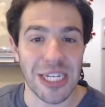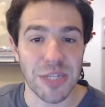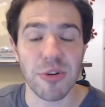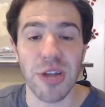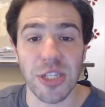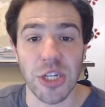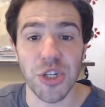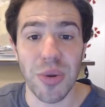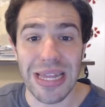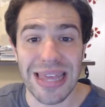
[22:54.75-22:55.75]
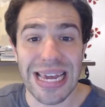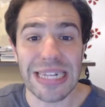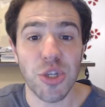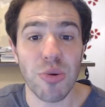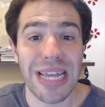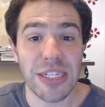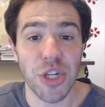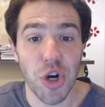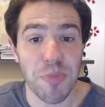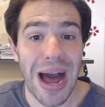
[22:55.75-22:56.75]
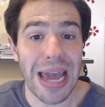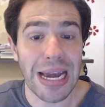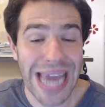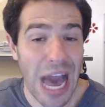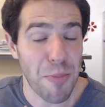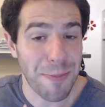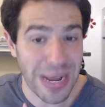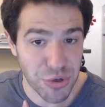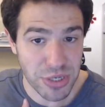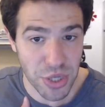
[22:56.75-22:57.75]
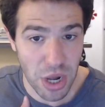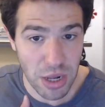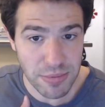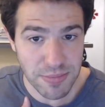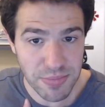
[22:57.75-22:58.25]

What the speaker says: doesn't do anything, so it doesn't hurt my account metrics at all.